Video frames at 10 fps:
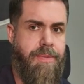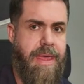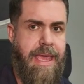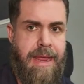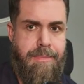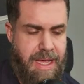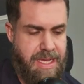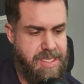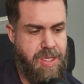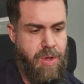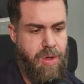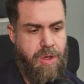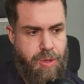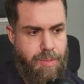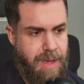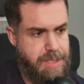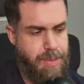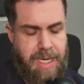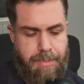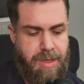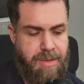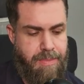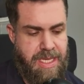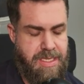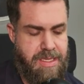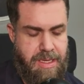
It must occur. You must become your best